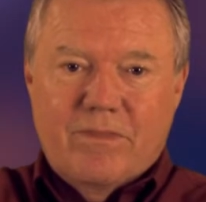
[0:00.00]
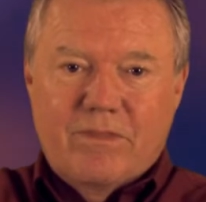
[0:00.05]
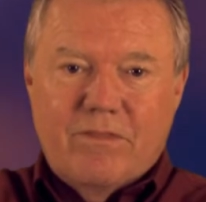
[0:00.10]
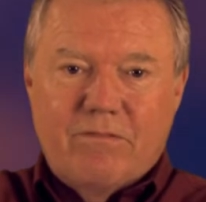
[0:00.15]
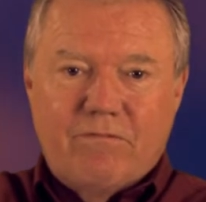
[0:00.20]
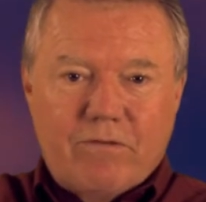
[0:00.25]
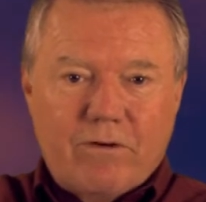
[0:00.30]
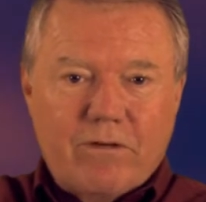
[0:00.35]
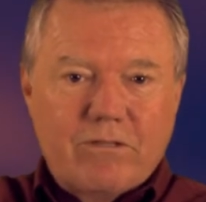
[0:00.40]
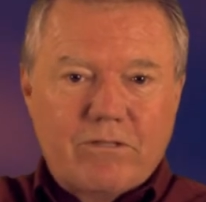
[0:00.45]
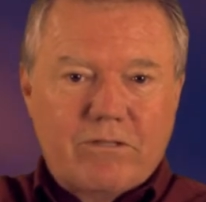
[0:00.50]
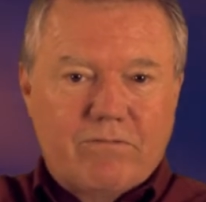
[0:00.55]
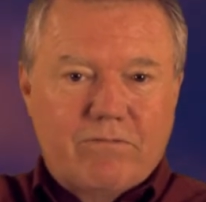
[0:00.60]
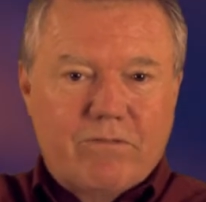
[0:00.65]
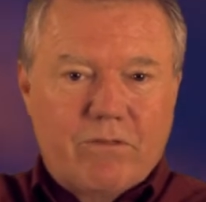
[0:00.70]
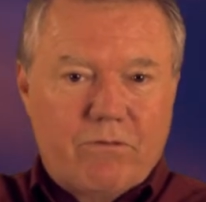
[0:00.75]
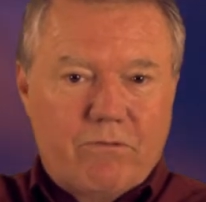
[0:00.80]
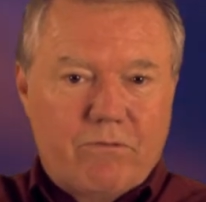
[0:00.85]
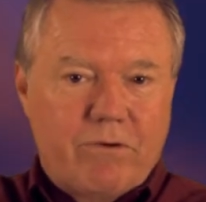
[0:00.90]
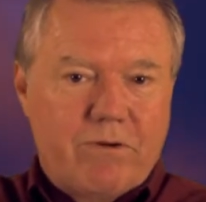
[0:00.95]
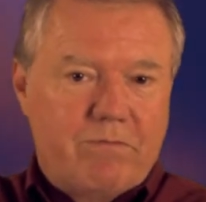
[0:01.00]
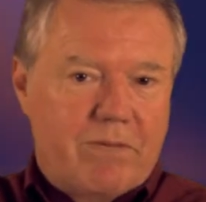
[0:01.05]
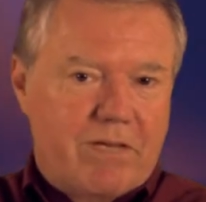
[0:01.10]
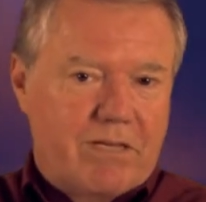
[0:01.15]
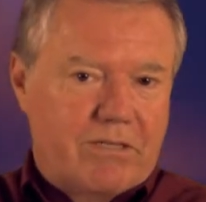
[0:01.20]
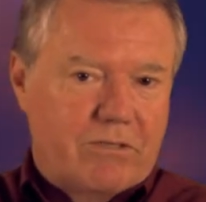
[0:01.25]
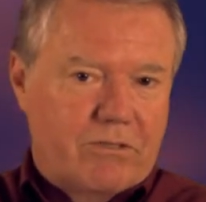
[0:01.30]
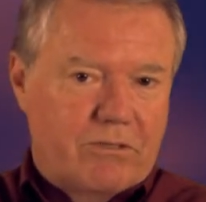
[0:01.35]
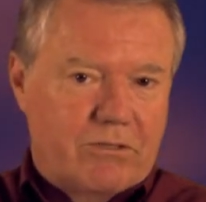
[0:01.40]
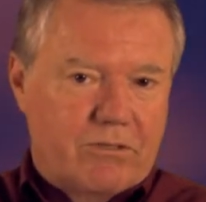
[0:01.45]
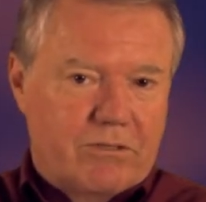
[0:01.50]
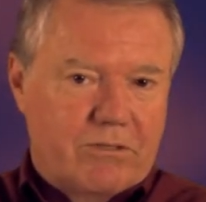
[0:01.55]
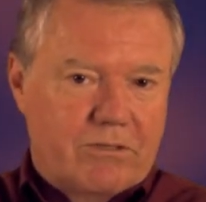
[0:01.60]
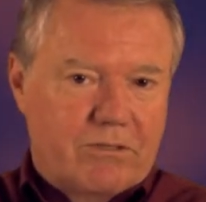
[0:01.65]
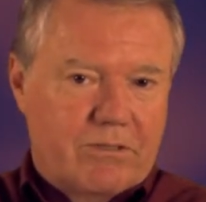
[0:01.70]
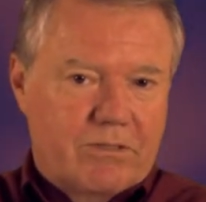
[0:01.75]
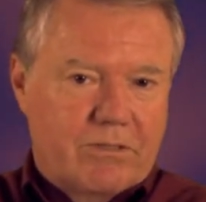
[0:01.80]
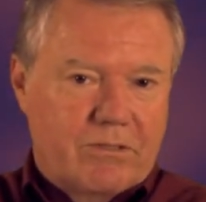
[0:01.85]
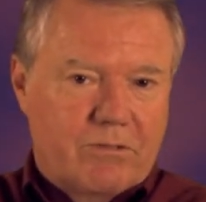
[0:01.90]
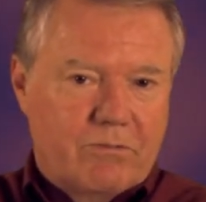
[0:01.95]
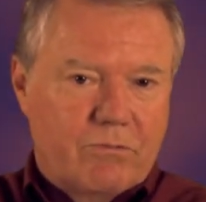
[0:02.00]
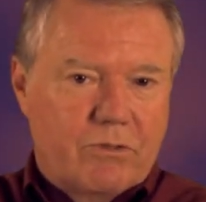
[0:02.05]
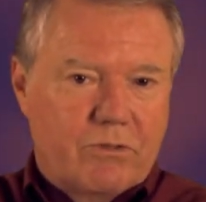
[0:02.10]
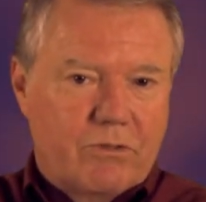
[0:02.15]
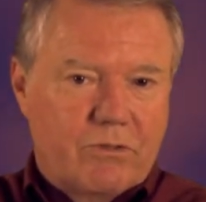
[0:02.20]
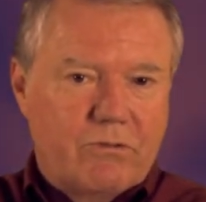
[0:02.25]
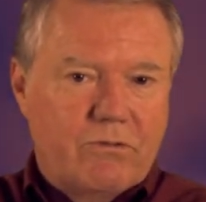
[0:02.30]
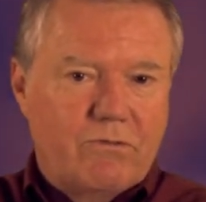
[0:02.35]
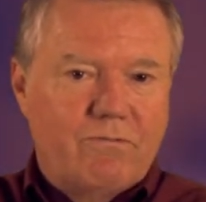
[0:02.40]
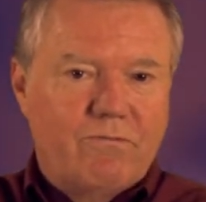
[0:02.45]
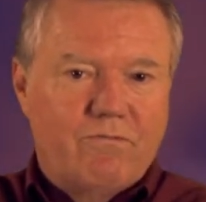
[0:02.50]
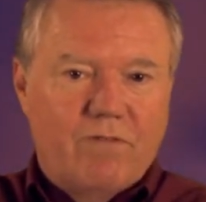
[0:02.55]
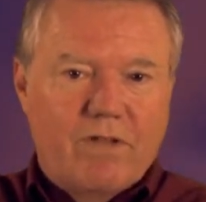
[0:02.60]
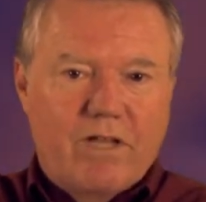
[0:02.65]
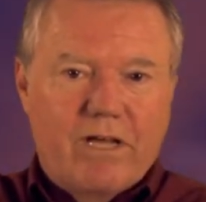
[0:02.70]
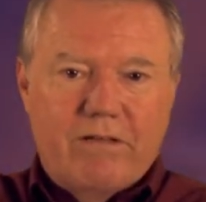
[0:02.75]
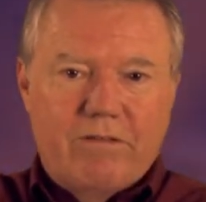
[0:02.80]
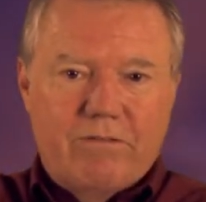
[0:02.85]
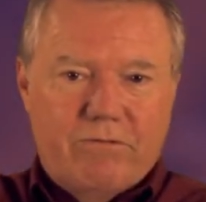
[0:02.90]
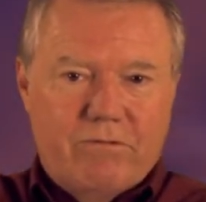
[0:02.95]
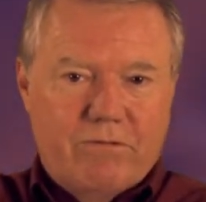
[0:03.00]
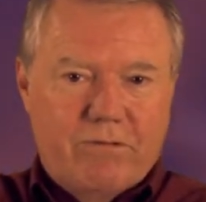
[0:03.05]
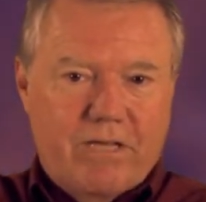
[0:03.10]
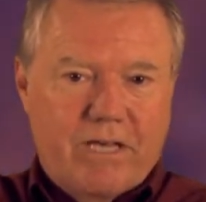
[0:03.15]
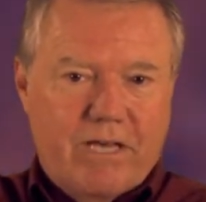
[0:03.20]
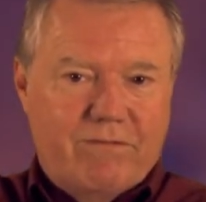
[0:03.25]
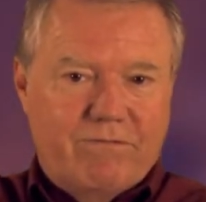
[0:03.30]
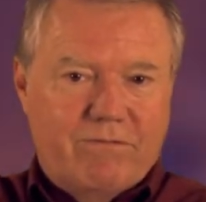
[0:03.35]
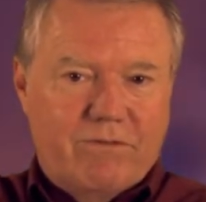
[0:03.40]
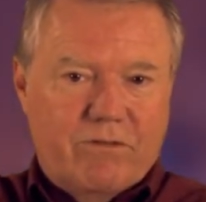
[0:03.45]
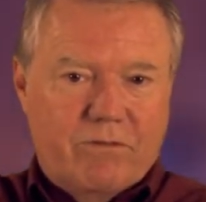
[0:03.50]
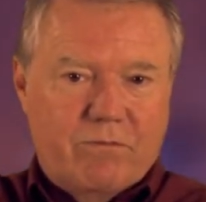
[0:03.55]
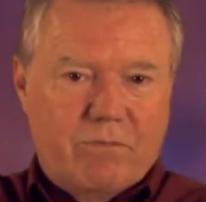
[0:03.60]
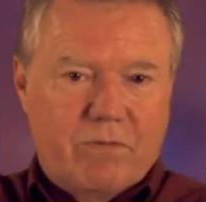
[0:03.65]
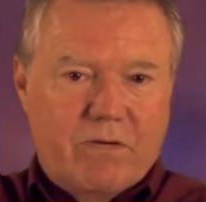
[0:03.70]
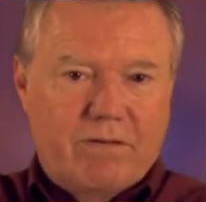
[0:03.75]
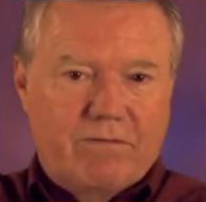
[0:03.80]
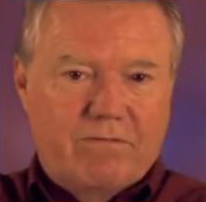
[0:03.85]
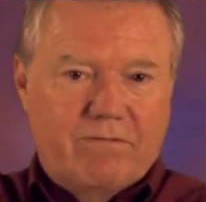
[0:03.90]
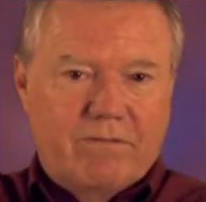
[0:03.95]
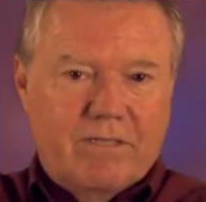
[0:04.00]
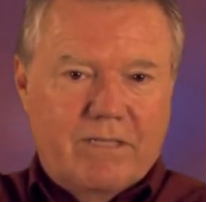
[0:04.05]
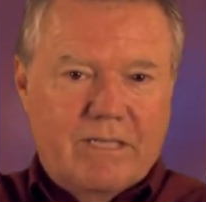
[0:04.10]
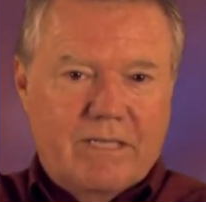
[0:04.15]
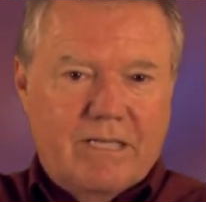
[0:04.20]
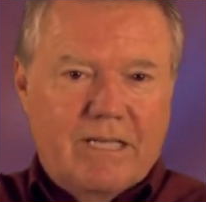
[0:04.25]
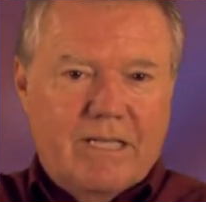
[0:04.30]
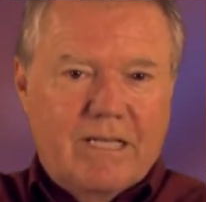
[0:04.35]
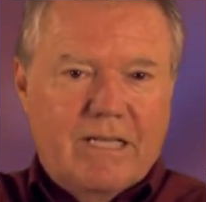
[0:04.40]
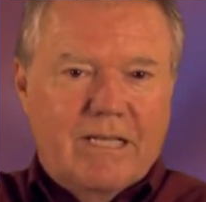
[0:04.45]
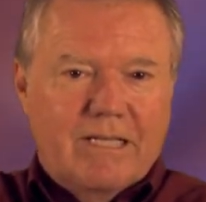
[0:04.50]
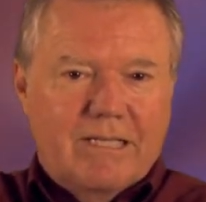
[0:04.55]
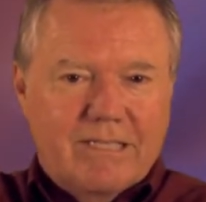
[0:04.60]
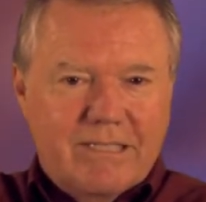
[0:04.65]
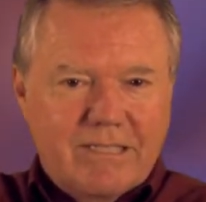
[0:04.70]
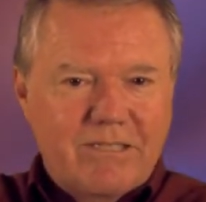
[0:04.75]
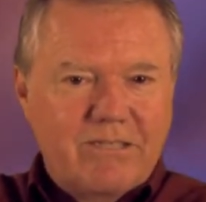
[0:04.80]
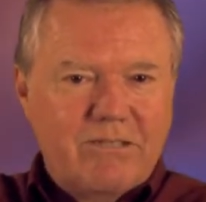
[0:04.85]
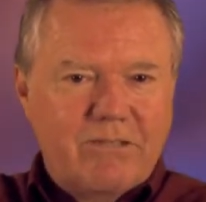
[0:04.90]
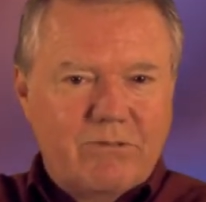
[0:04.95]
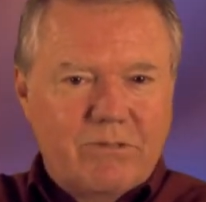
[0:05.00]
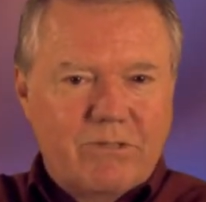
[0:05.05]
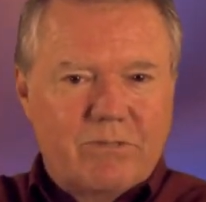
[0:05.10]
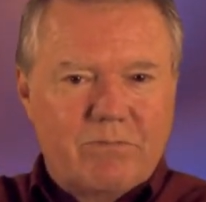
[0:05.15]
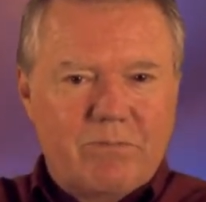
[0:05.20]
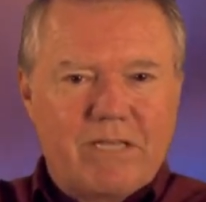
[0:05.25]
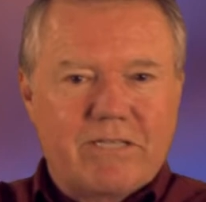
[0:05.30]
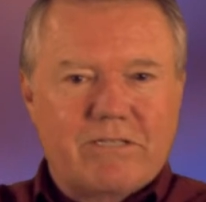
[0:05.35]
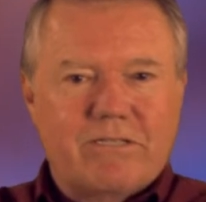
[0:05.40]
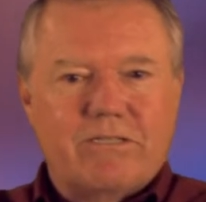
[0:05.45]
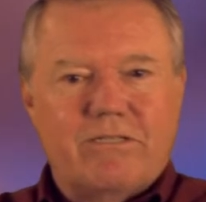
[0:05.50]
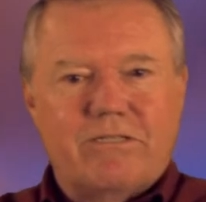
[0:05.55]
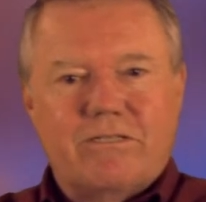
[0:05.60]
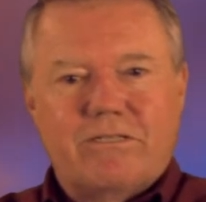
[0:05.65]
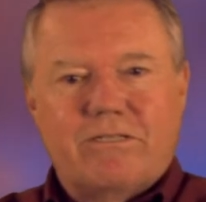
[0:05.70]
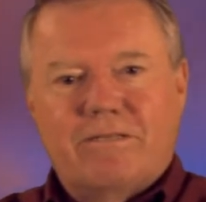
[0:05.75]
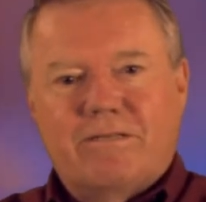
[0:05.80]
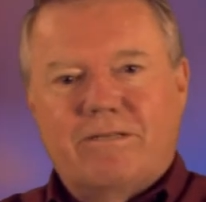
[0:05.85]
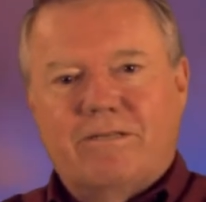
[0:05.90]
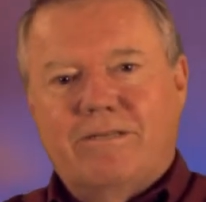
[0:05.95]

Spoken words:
The first of the 3 messengers will soon fly through the heavens above. Listen to his message.